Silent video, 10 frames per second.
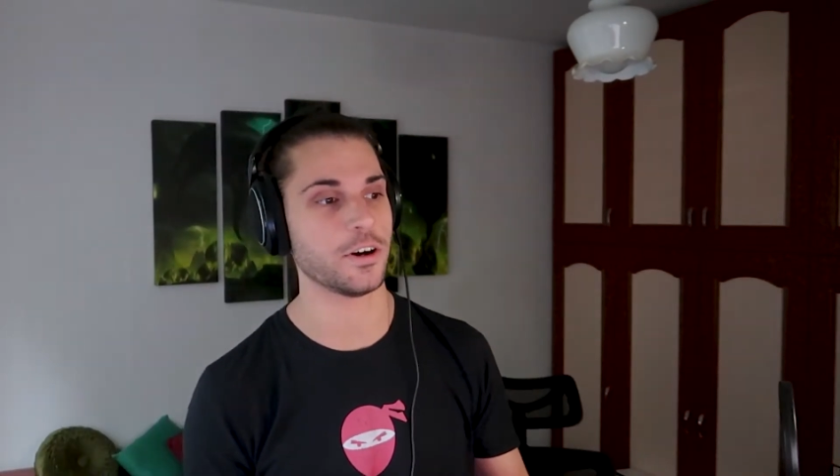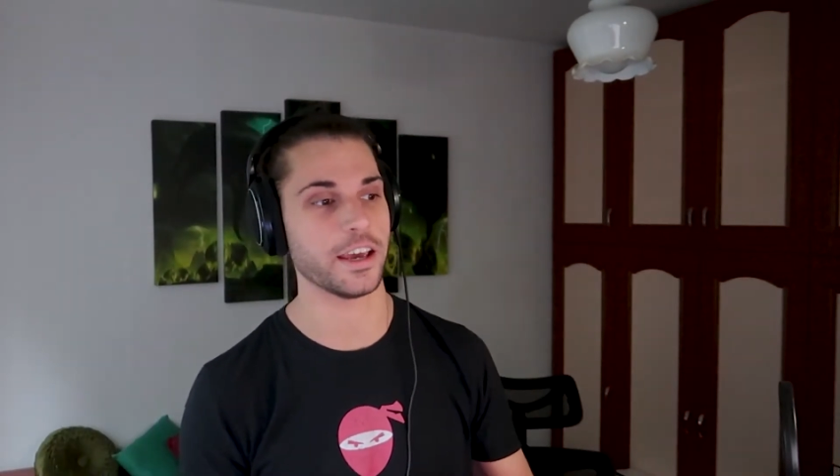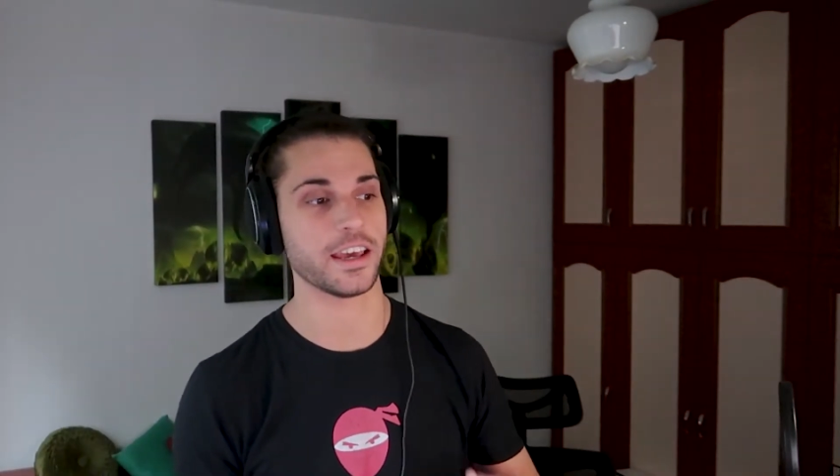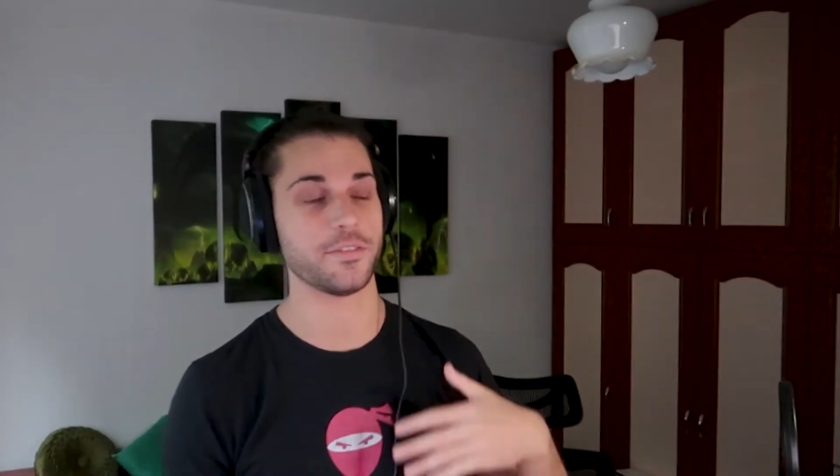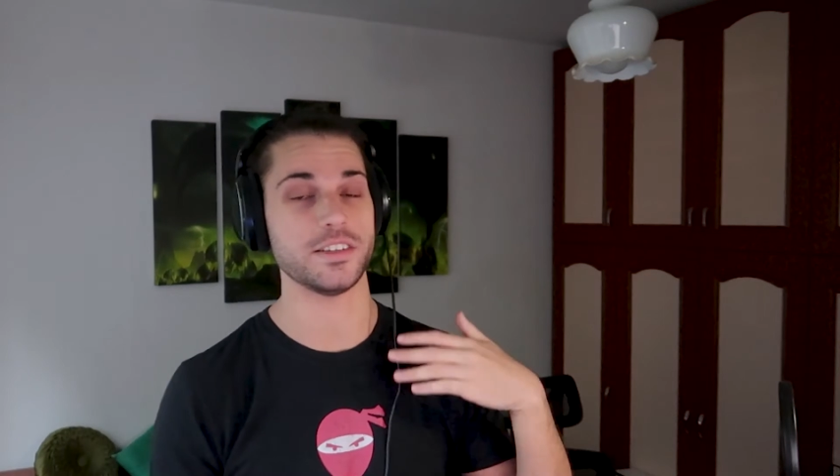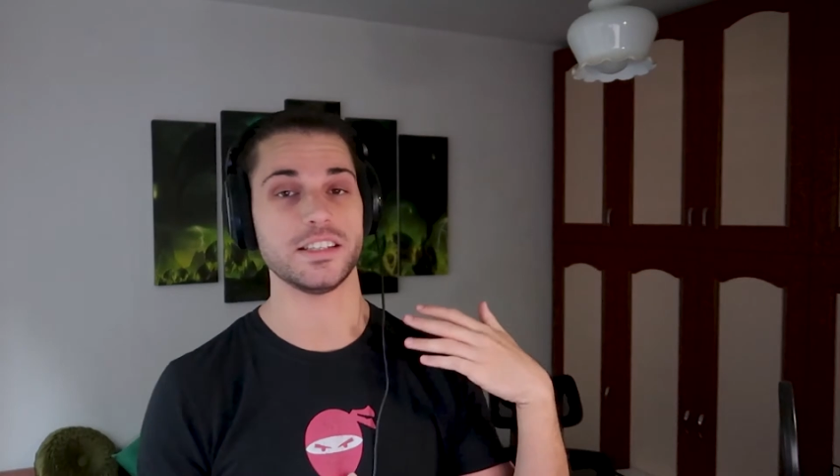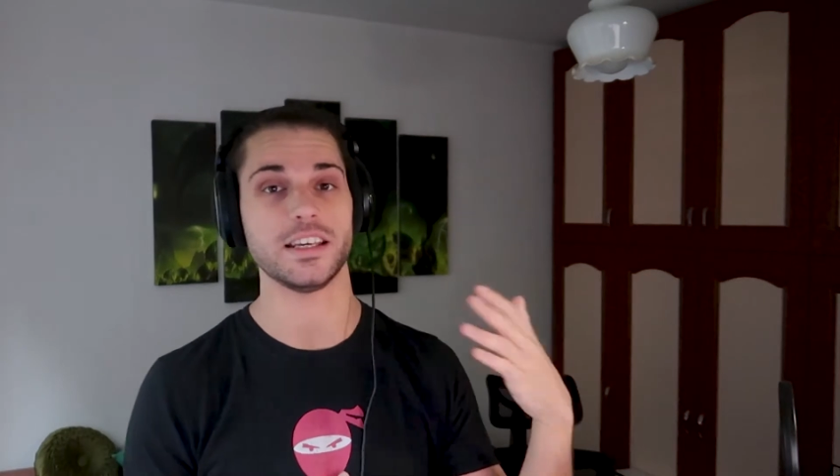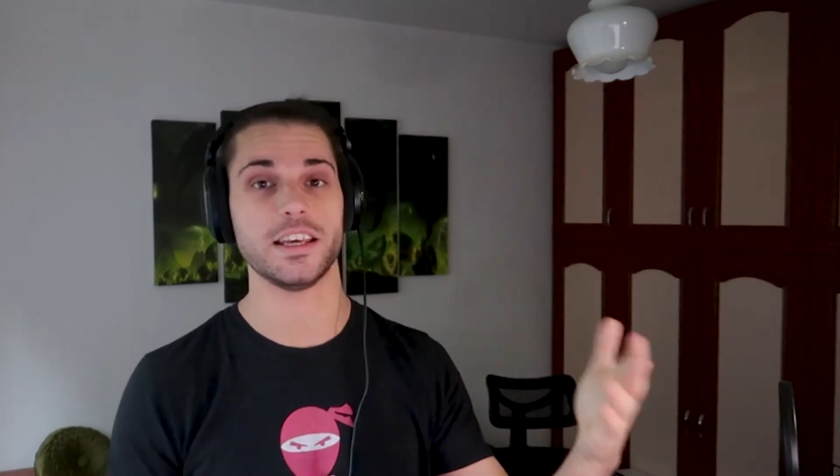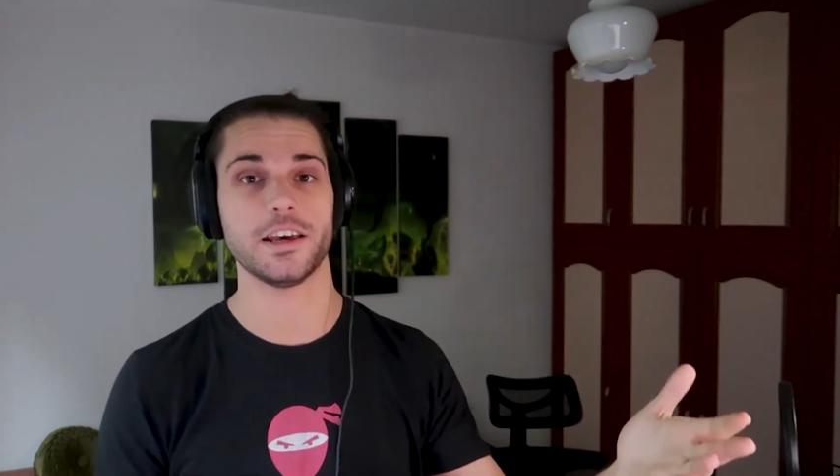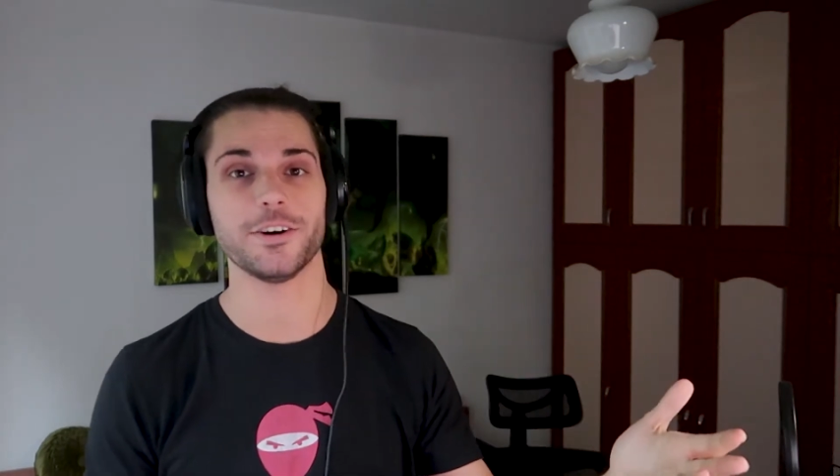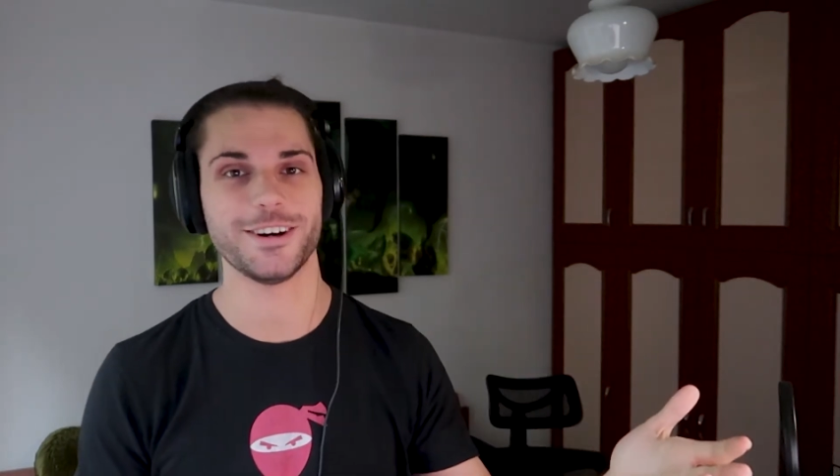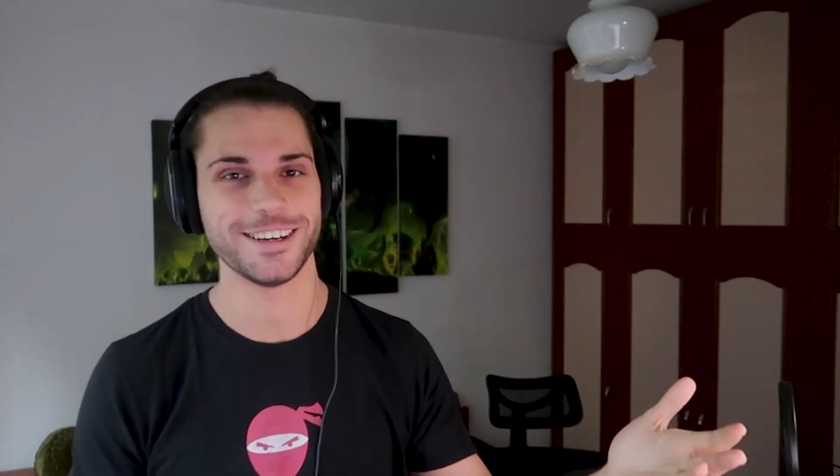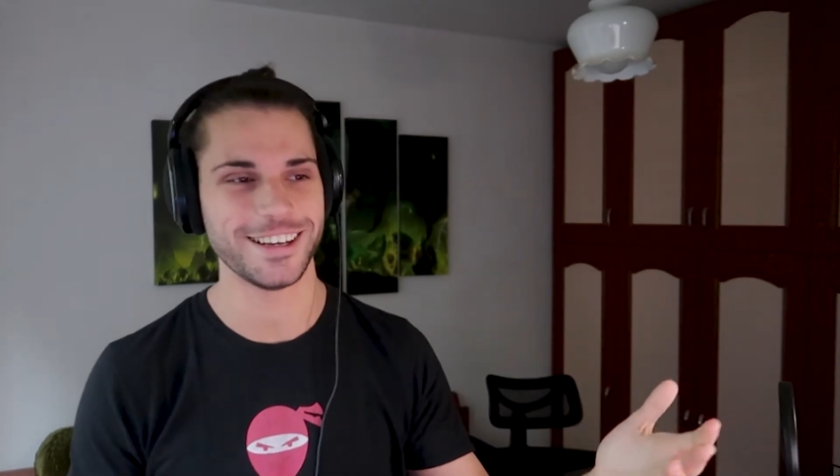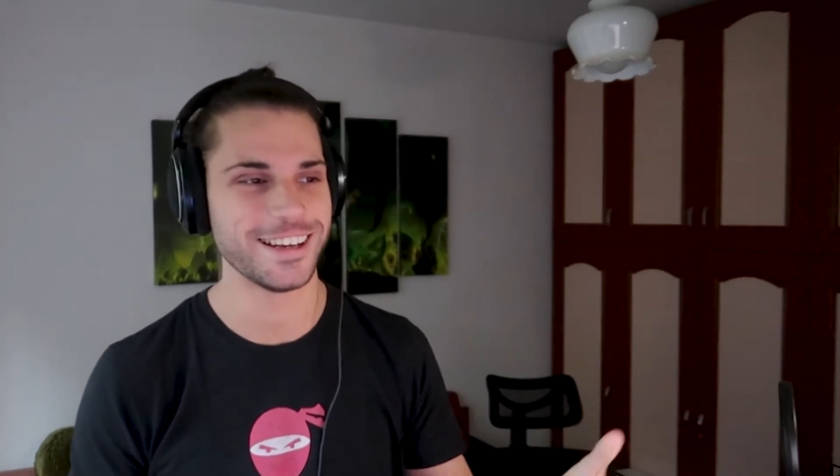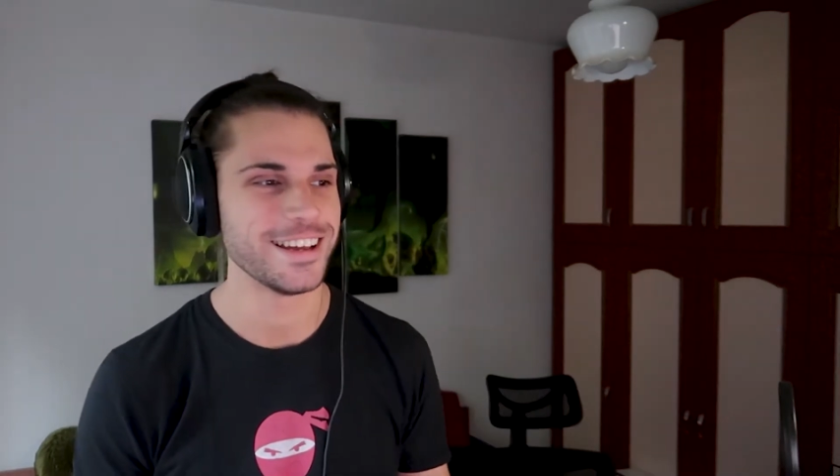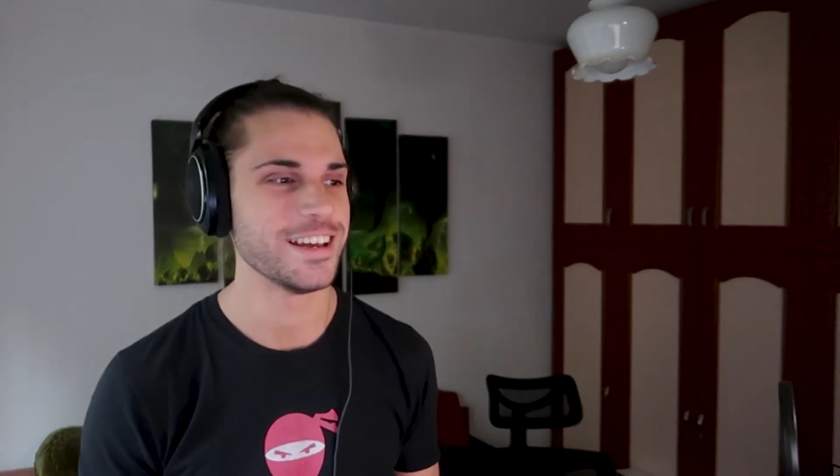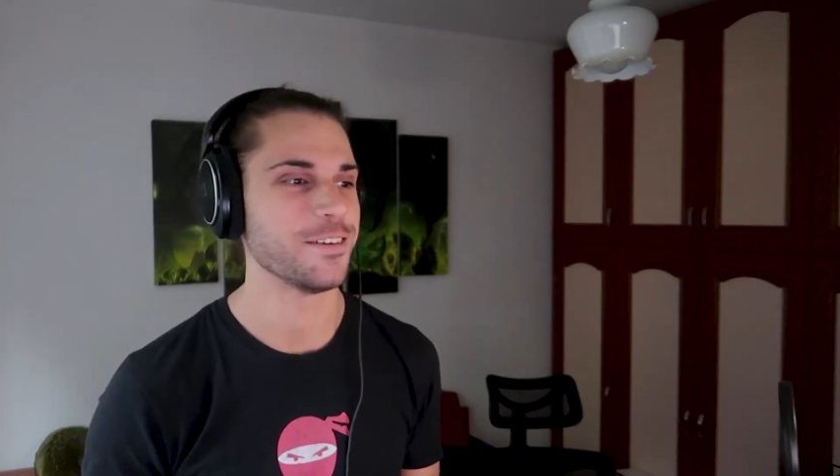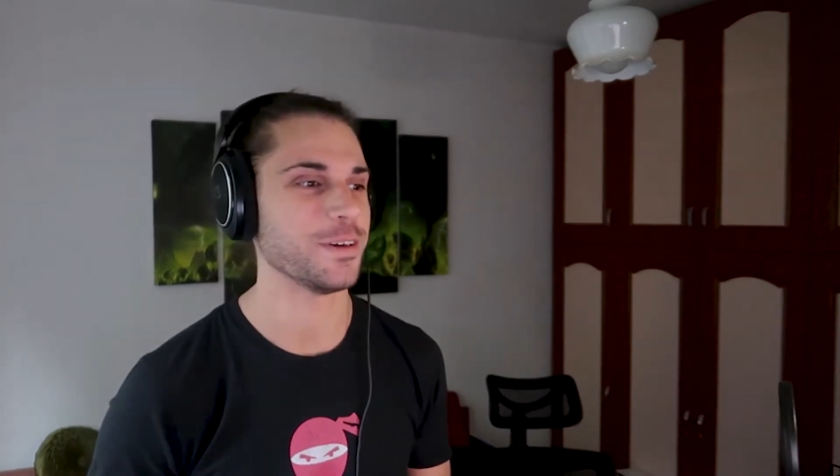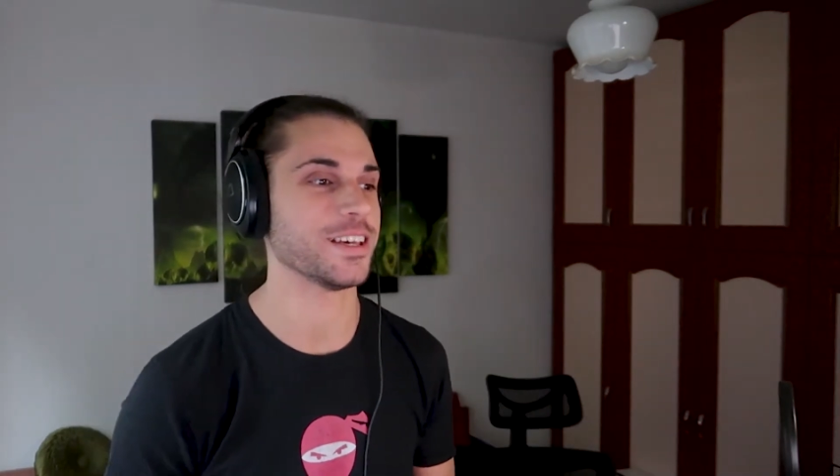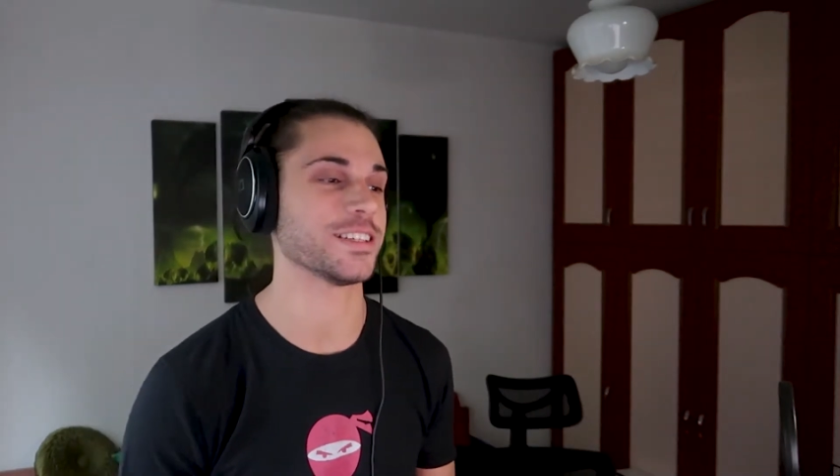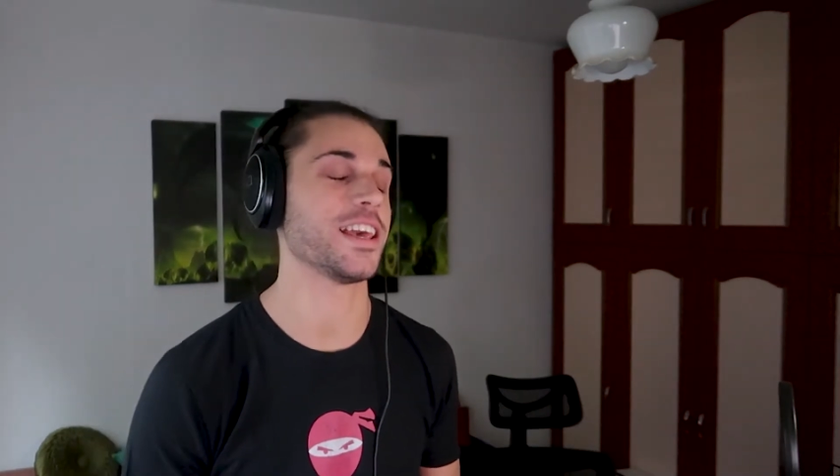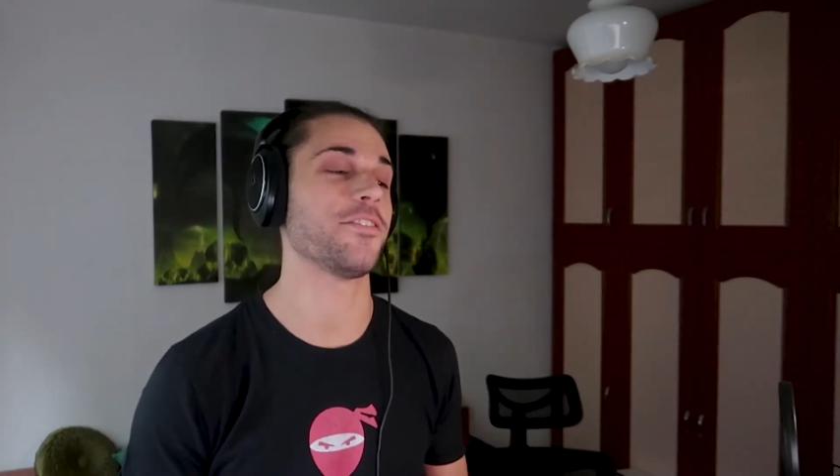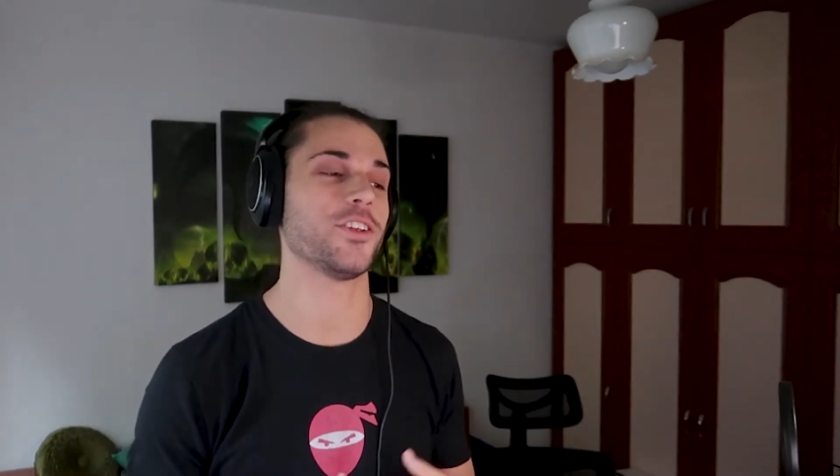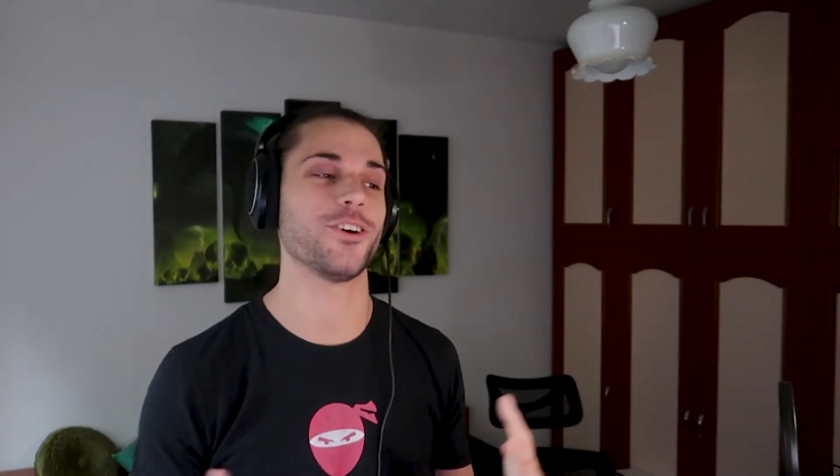I have Ezekiel because Kevin